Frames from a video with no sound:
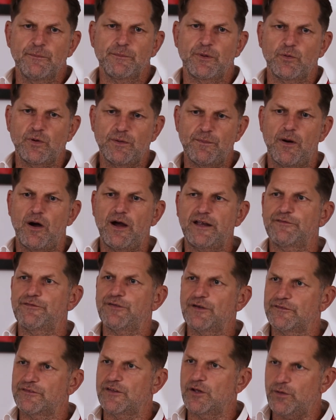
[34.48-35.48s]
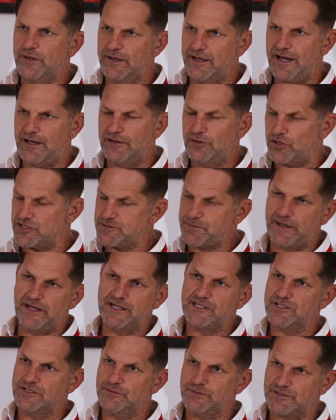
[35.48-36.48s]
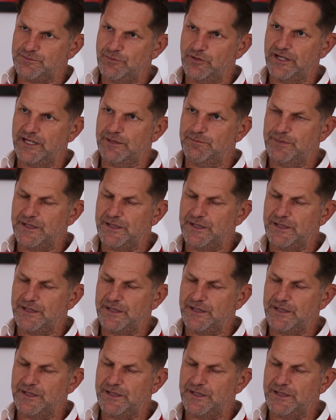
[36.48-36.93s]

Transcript: But we're mindful of doing that, not spending too much money,